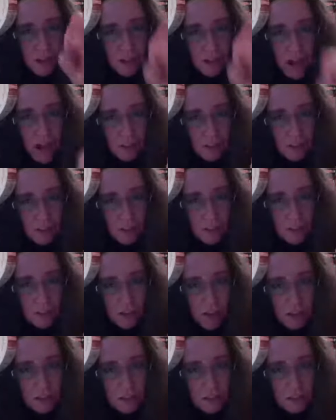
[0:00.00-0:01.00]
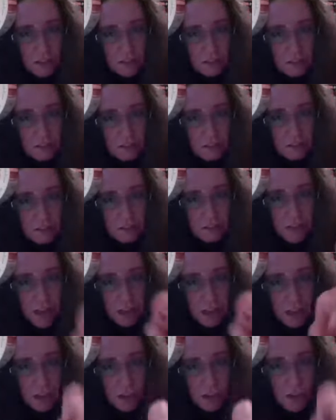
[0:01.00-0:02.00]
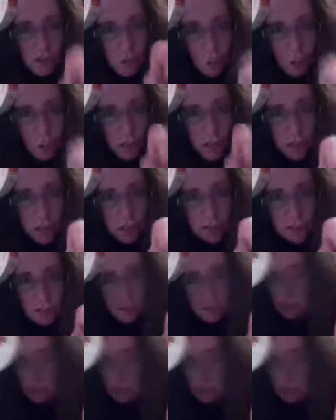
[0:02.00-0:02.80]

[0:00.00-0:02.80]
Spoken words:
I love your guts. I love your guts.